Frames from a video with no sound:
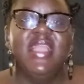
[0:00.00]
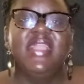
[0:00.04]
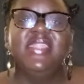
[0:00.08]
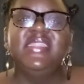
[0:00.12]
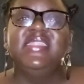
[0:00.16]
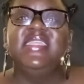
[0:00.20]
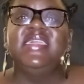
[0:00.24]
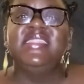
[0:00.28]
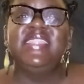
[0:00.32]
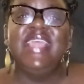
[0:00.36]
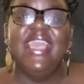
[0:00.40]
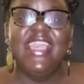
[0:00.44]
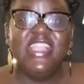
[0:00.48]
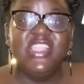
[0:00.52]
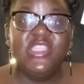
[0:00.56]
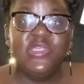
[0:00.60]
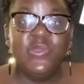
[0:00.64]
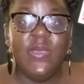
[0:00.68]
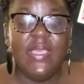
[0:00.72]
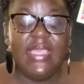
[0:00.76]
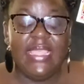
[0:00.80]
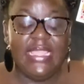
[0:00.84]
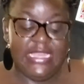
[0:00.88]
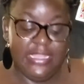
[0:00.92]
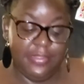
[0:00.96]
Dada in
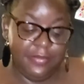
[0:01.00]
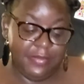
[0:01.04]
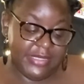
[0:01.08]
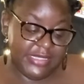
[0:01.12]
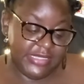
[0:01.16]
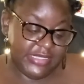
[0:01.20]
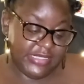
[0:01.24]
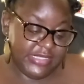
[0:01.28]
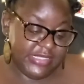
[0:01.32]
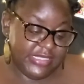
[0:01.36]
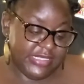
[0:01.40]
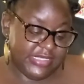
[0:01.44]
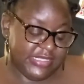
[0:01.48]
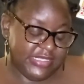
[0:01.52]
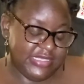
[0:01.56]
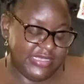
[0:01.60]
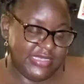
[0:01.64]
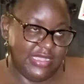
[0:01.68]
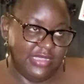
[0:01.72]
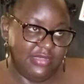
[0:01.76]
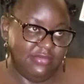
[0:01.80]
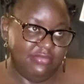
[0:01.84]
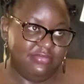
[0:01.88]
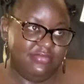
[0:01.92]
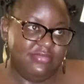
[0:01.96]
Swahili means sister.
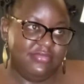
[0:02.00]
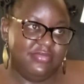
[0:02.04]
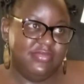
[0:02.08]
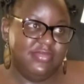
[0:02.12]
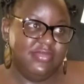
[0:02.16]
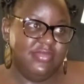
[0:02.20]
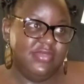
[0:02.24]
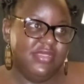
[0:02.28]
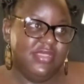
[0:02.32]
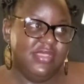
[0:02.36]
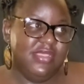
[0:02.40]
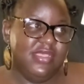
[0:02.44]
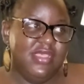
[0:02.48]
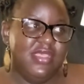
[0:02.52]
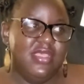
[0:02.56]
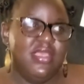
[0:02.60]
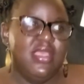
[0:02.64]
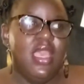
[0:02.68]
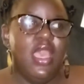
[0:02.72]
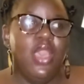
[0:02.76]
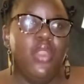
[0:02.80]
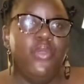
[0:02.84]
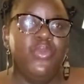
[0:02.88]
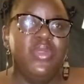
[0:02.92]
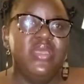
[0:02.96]

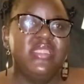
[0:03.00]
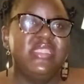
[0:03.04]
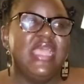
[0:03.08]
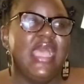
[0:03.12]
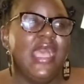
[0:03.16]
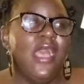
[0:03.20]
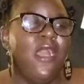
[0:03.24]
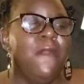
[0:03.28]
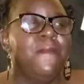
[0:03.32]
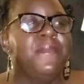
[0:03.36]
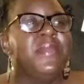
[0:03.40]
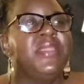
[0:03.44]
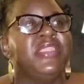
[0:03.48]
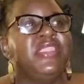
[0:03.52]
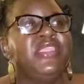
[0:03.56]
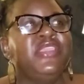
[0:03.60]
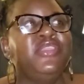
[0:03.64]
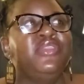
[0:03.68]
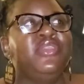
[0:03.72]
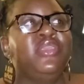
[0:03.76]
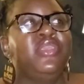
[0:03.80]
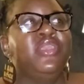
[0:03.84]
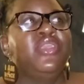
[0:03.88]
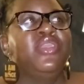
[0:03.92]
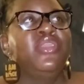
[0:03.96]
I wonder how many
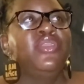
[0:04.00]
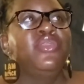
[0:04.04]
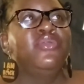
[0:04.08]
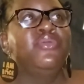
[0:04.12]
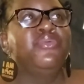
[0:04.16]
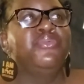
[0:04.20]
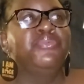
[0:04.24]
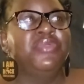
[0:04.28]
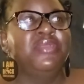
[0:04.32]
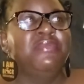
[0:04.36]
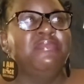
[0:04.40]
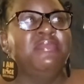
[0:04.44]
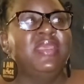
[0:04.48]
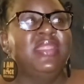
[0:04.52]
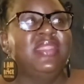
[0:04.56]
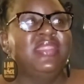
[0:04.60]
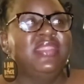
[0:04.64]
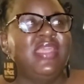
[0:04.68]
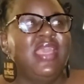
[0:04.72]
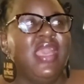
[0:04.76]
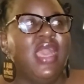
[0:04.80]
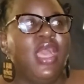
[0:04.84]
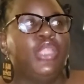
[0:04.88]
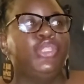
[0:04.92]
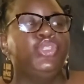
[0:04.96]
women there
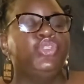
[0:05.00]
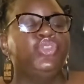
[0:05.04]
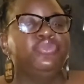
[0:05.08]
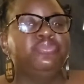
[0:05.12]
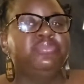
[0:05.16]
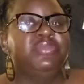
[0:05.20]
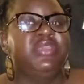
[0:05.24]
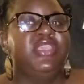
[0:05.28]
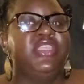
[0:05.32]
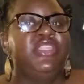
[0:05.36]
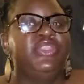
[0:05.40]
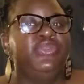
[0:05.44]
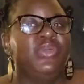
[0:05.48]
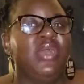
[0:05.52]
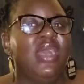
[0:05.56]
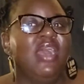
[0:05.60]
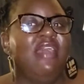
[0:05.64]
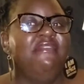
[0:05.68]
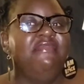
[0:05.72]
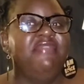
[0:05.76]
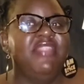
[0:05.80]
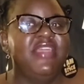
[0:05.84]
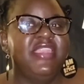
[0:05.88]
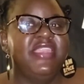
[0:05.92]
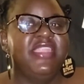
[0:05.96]
had to be to have
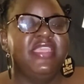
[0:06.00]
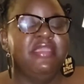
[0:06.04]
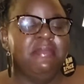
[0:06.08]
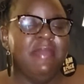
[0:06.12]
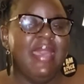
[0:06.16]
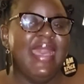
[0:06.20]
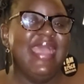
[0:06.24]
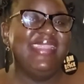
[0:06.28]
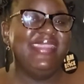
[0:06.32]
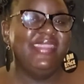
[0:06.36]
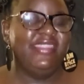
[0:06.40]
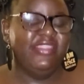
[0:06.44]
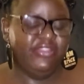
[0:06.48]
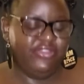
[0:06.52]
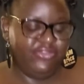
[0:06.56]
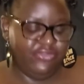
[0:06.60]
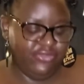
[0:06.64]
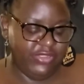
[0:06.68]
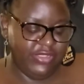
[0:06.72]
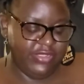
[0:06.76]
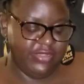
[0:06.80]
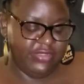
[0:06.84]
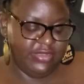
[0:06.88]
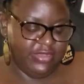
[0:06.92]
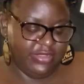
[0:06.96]
the name added to
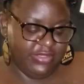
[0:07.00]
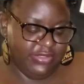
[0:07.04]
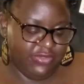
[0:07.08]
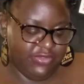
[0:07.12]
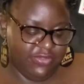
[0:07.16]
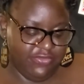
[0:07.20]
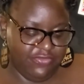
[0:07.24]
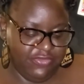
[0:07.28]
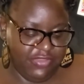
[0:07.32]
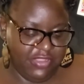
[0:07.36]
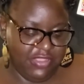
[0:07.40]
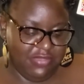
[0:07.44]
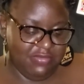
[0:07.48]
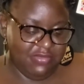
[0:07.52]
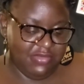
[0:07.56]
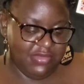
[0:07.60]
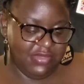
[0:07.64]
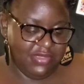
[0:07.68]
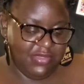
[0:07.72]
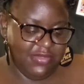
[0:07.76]
his list of names.